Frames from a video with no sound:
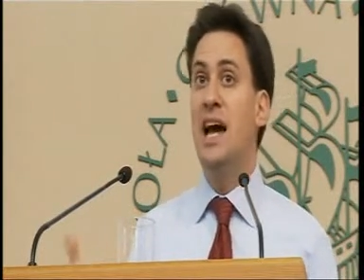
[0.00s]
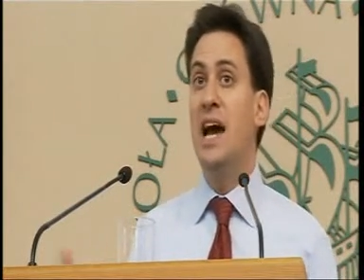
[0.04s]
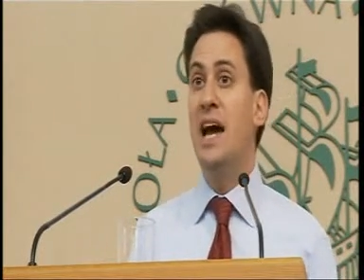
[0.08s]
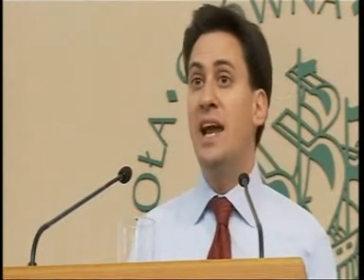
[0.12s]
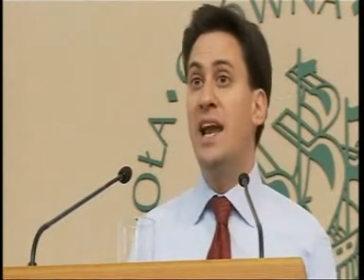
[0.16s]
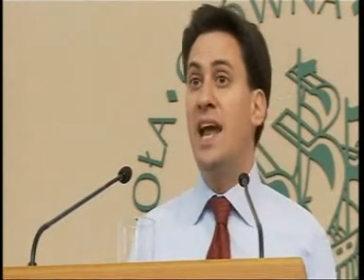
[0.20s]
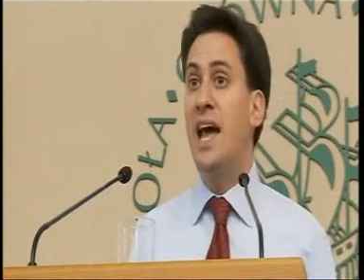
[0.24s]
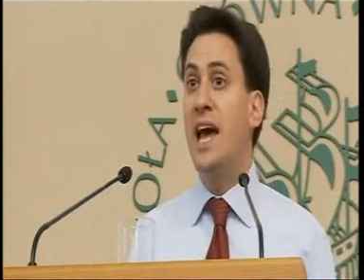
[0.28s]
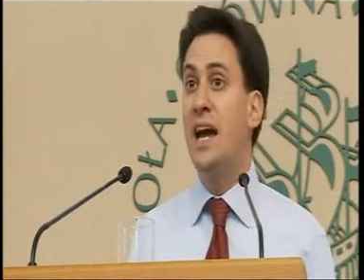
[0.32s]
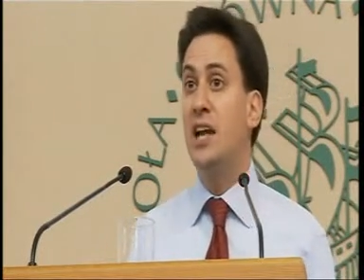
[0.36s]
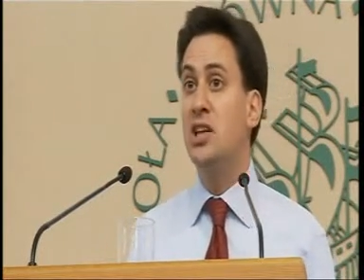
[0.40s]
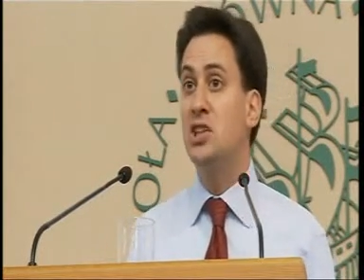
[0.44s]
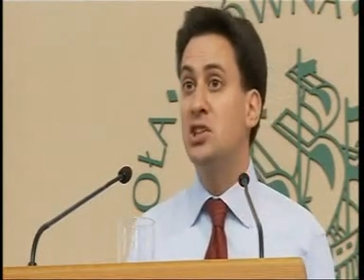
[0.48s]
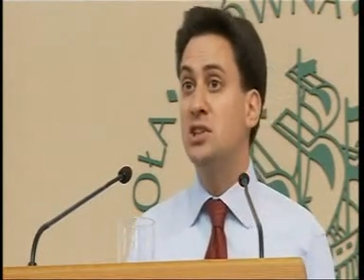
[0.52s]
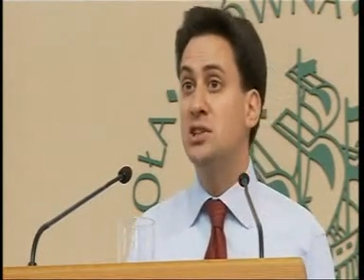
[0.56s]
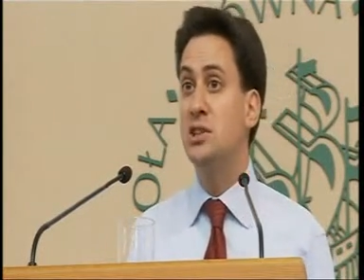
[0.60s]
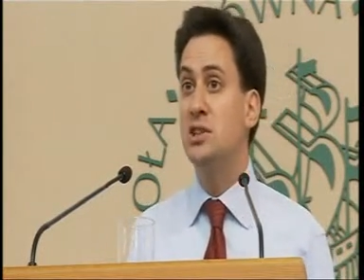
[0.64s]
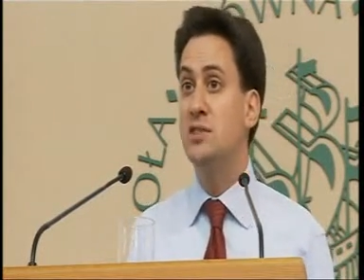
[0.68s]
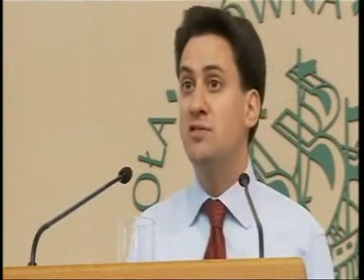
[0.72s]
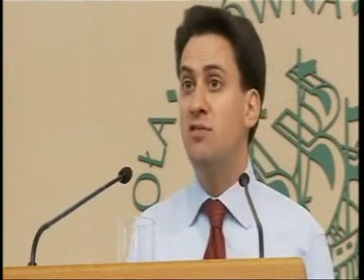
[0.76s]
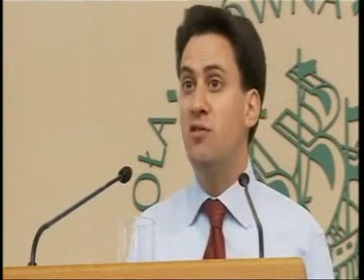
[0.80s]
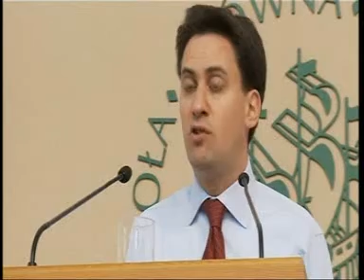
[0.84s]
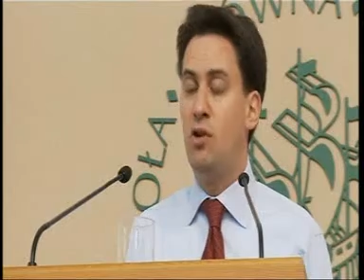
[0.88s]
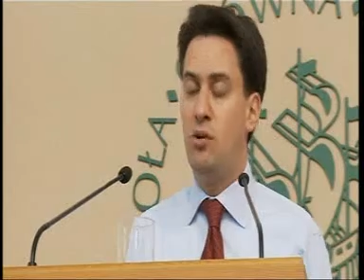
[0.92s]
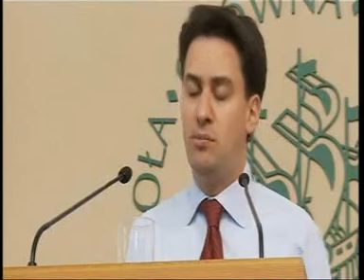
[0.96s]
and
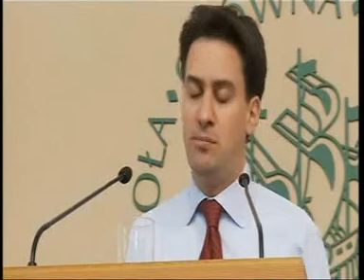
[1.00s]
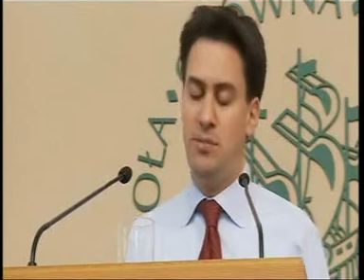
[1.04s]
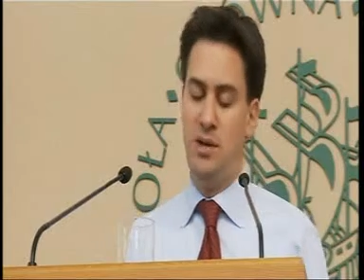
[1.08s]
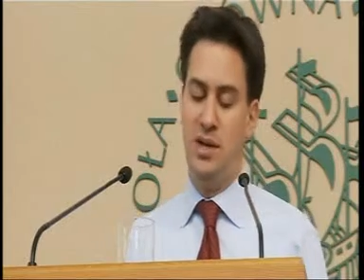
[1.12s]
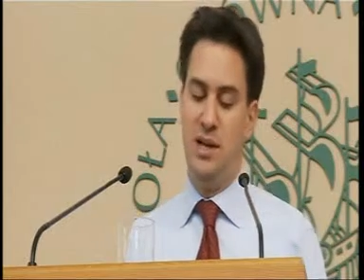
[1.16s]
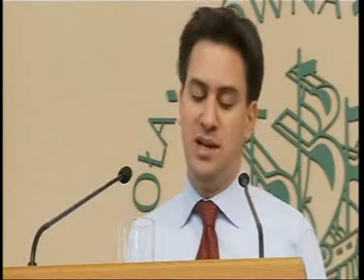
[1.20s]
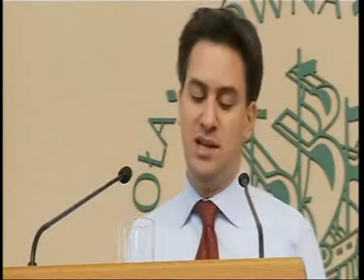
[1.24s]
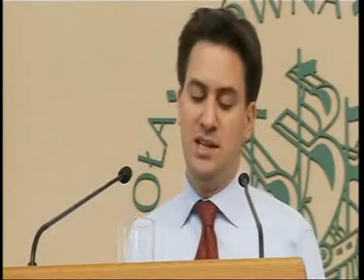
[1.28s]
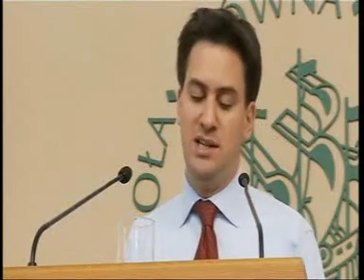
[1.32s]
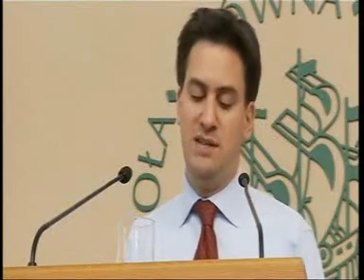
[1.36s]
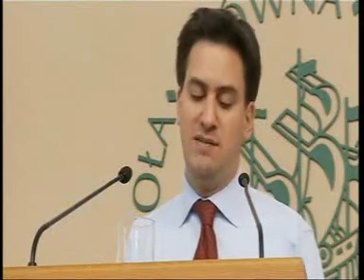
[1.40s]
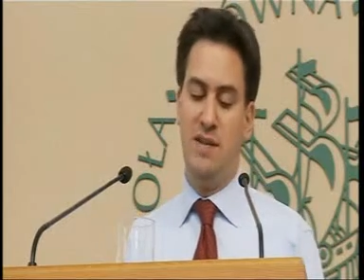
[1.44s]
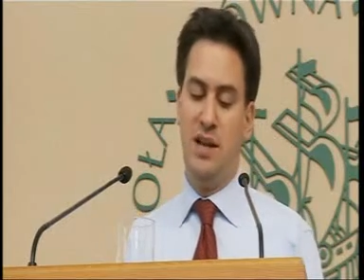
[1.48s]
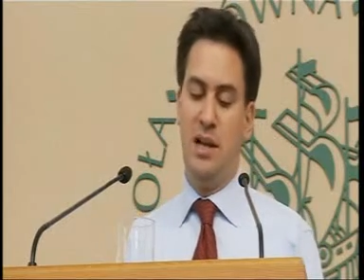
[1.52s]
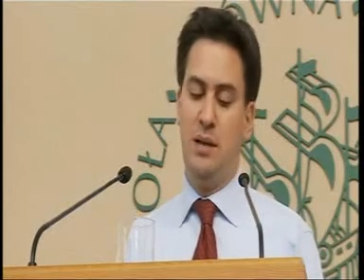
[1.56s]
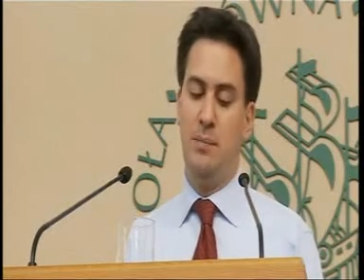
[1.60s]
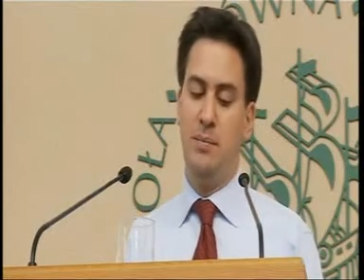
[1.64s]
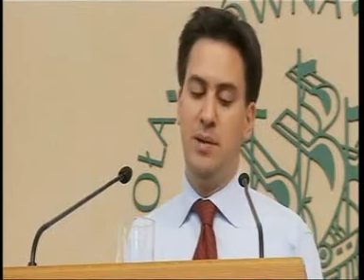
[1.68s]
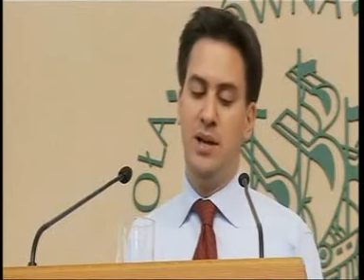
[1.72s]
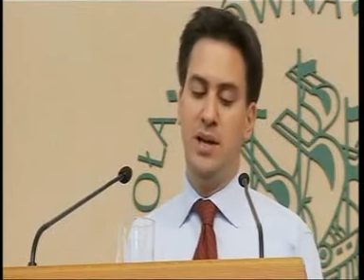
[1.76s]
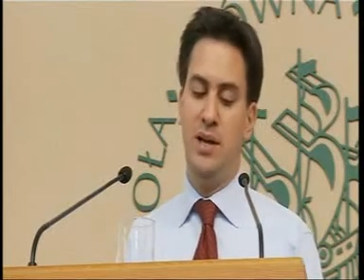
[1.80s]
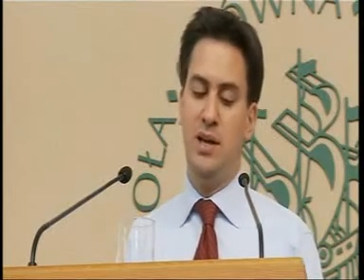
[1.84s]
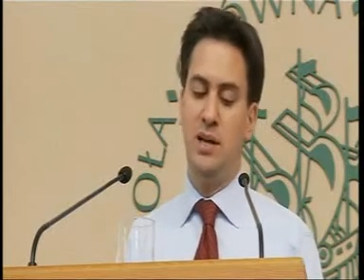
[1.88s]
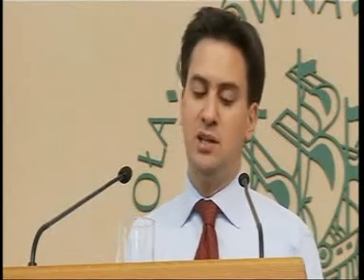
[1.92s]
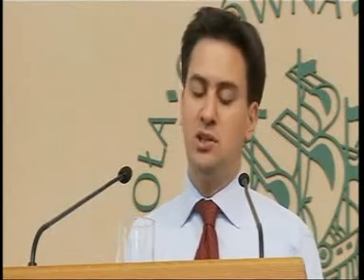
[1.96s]
actions from
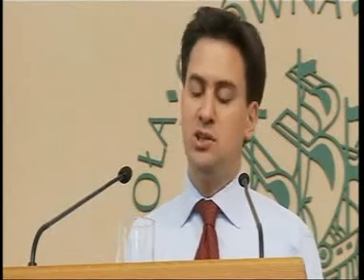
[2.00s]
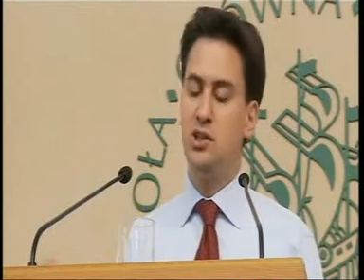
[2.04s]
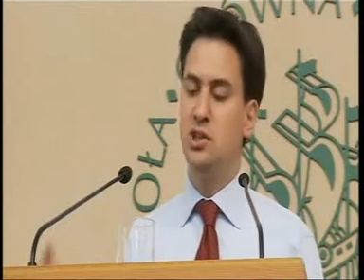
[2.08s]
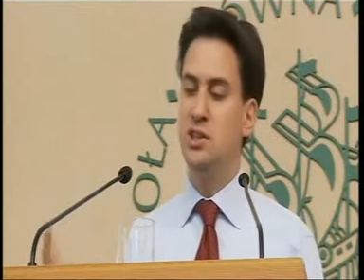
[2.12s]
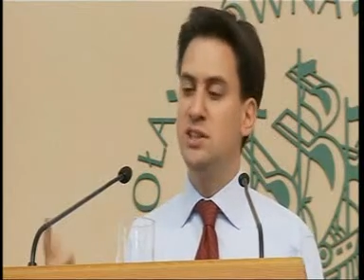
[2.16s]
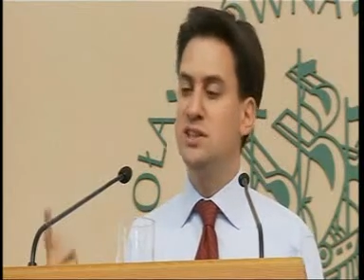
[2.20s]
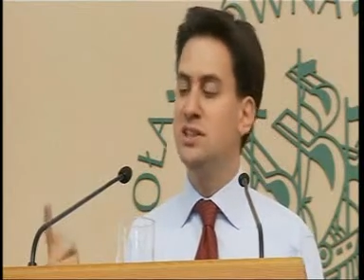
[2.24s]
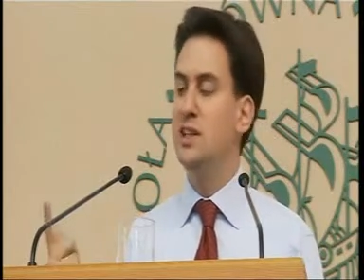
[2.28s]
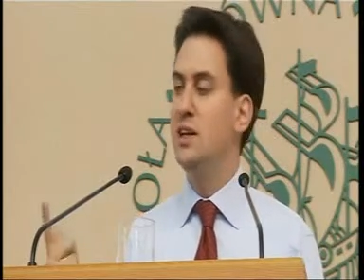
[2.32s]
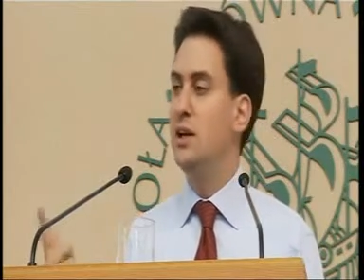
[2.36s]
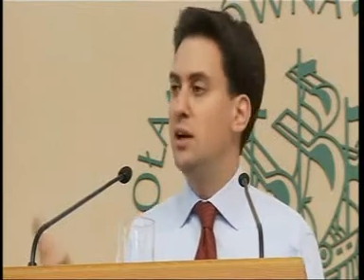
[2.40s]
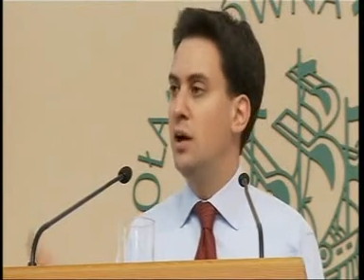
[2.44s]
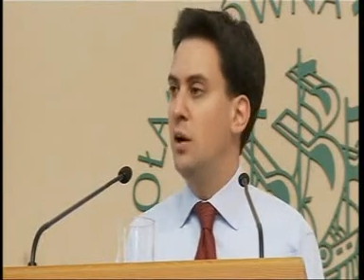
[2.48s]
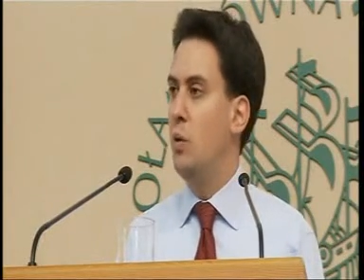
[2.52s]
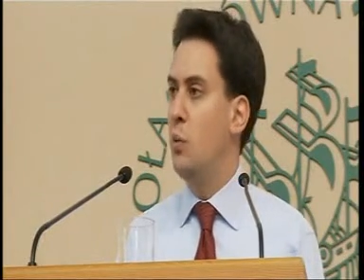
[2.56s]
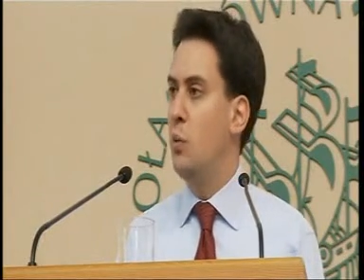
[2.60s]
developing countries.